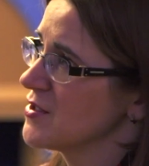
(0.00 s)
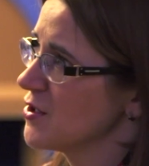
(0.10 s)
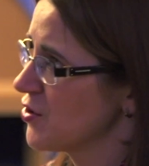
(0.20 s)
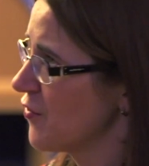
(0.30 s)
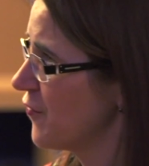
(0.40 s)
is a
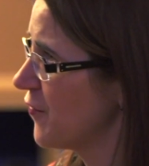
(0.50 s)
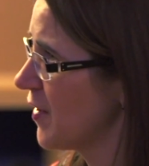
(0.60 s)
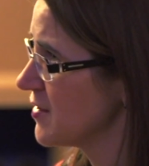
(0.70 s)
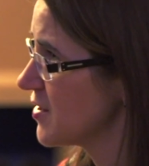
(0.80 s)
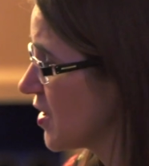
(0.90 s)
lot of
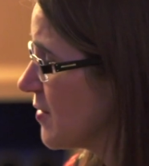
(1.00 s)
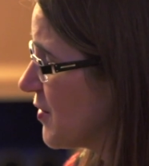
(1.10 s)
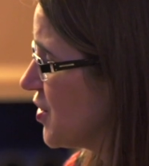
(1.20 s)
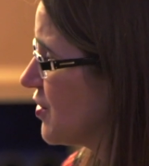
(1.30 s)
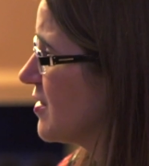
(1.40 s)
study
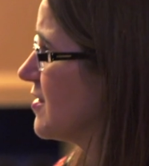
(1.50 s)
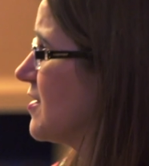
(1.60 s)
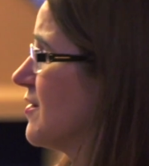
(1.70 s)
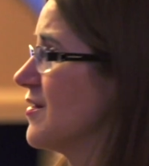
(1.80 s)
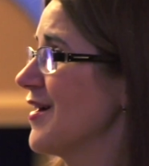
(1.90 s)
materials
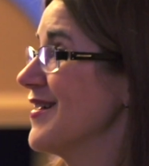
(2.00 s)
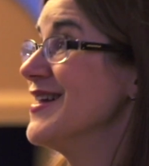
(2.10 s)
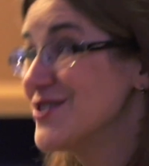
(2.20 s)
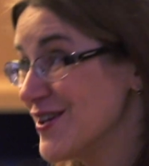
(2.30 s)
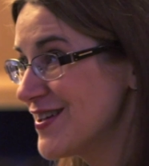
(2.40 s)
in the
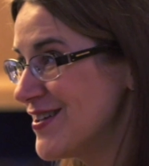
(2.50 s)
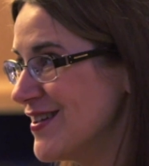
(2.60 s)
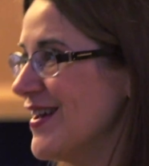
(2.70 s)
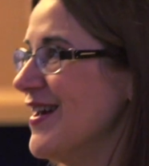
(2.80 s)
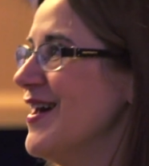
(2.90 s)
internet,
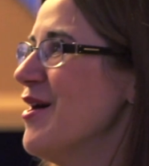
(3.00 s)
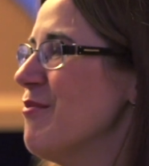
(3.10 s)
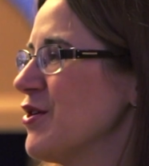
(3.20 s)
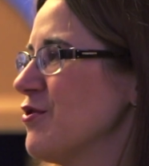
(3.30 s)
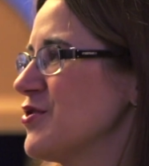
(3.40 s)

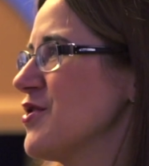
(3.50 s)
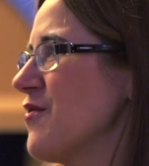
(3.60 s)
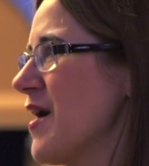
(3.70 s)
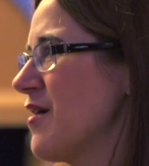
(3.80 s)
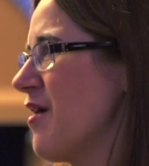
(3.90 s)
but also
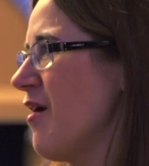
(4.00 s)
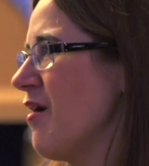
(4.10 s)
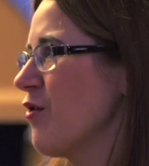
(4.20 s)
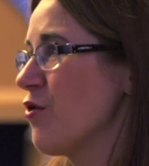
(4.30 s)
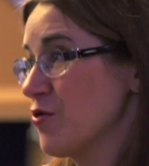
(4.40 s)
there
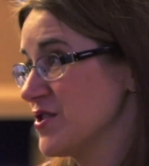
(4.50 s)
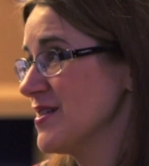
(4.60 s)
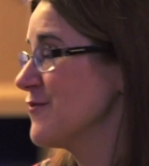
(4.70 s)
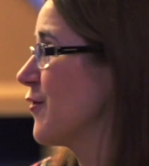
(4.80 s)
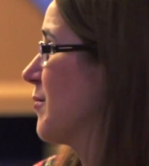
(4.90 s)
are courses for